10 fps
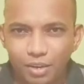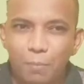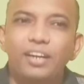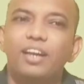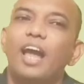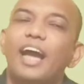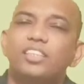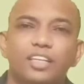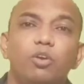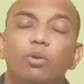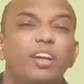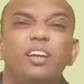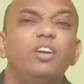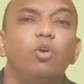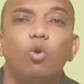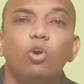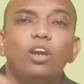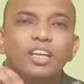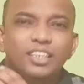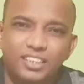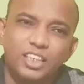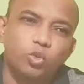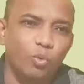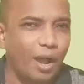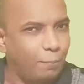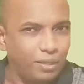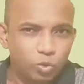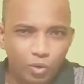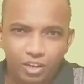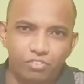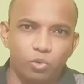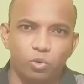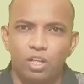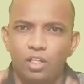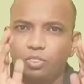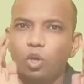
remainder as in a whole 6y plus 24.